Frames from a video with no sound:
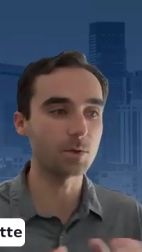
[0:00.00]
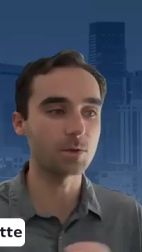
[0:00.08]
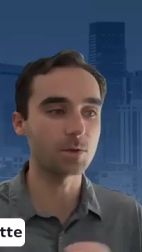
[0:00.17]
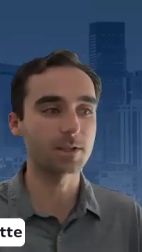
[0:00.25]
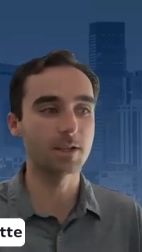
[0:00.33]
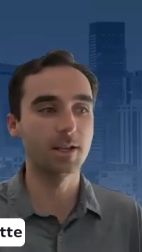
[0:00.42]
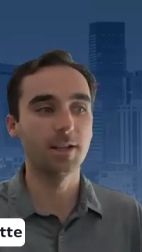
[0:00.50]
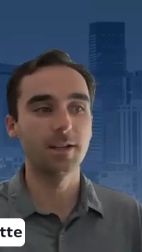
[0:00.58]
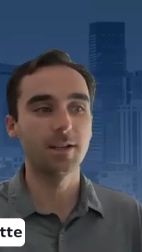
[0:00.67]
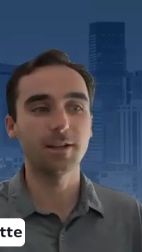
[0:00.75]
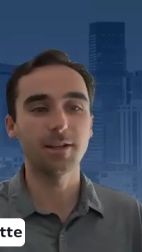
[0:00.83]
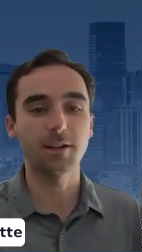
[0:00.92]
modules,
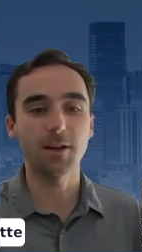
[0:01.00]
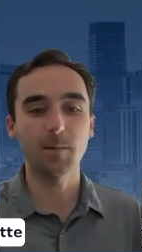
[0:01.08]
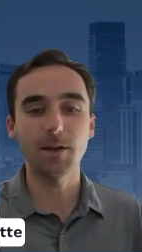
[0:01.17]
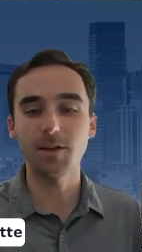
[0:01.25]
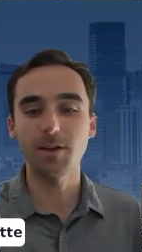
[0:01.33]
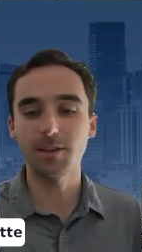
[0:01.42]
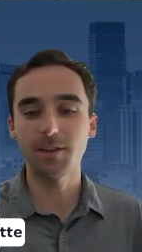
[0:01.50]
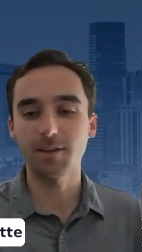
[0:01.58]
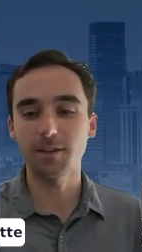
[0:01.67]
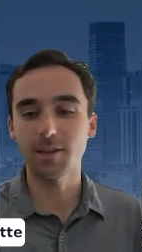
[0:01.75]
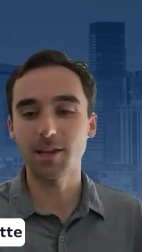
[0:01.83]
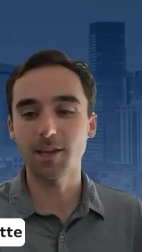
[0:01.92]

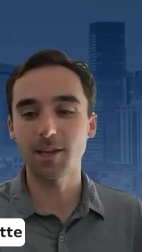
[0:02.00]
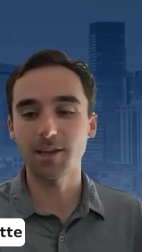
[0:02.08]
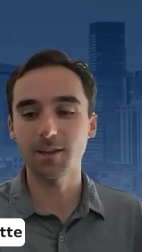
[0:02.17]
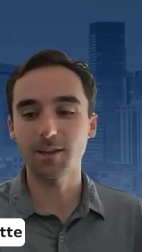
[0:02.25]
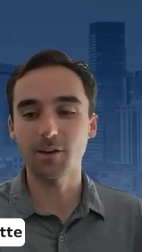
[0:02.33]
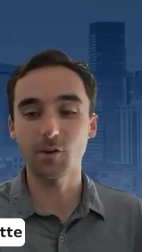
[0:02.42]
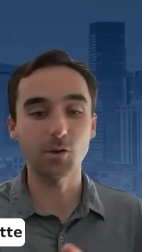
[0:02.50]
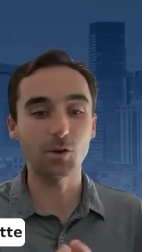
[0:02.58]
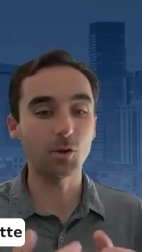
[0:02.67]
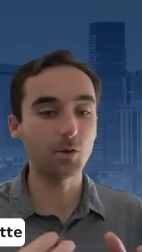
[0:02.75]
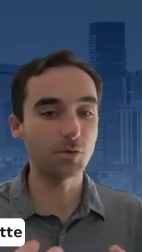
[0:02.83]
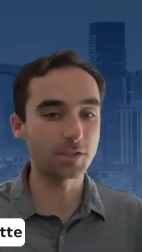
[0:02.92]
anything that,
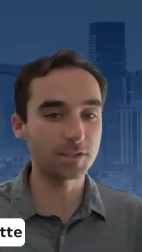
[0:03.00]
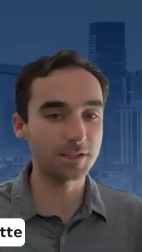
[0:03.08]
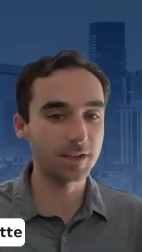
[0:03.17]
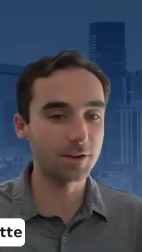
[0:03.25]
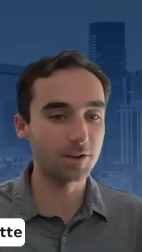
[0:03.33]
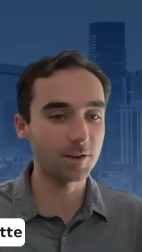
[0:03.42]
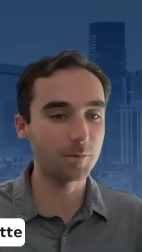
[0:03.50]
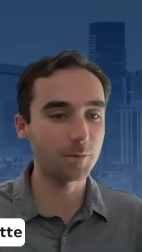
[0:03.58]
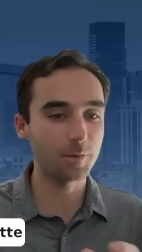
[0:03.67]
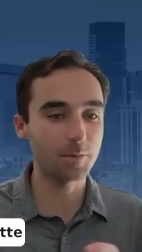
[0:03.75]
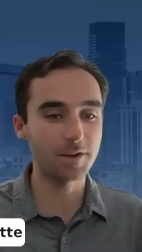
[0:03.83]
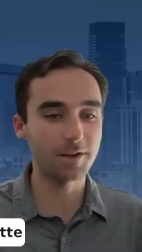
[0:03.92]
you've seen while
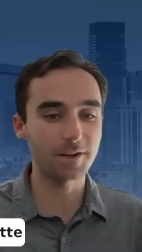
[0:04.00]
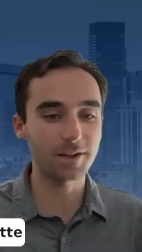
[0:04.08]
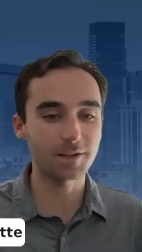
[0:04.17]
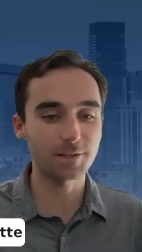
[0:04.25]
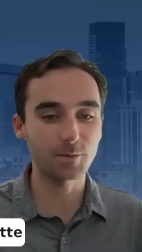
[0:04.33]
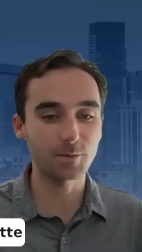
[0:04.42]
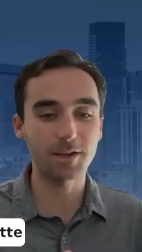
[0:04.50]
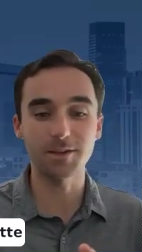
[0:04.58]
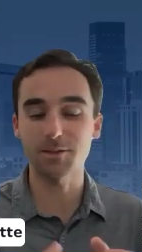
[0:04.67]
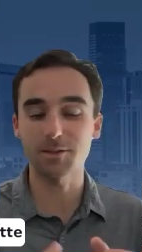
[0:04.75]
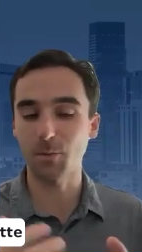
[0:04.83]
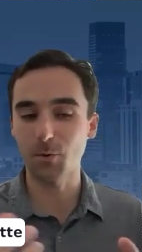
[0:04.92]
implementing NetSuite
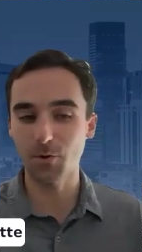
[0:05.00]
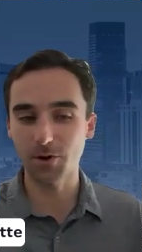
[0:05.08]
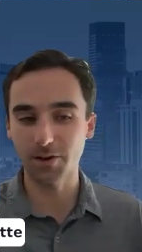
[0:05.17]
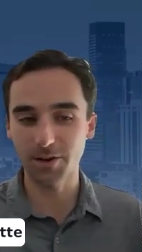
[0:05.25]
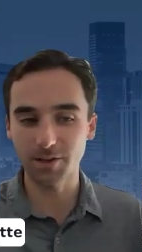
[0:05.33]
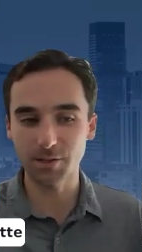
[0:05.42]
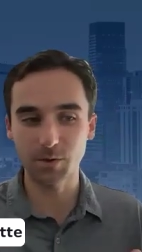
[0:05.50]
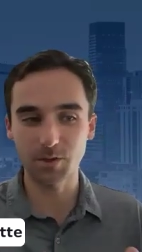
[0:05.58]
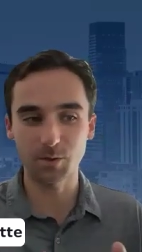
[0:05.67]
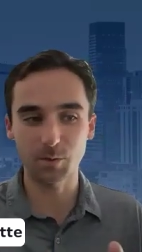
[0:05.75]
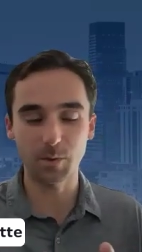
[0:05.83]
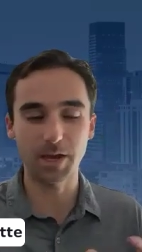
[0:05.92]
and supporting
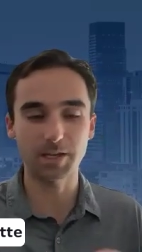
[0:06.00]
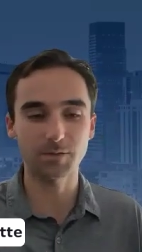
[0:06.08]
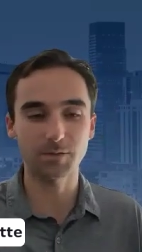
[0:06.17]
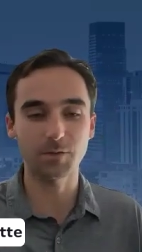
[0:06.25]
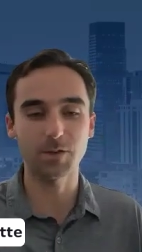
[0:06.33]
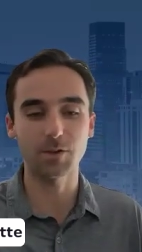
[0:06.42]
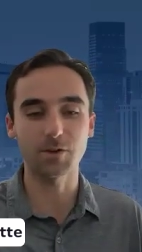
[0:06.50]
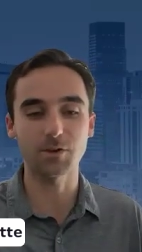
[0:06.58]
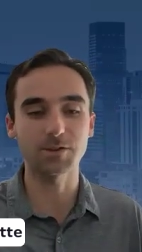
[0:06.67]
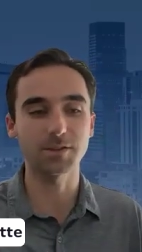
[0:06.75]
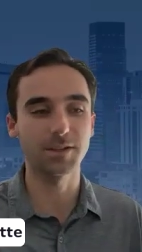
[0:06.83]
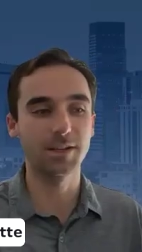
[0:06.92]
NetSuite the past few
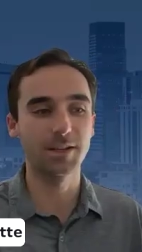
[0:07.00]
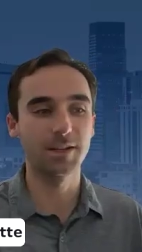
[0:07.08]
years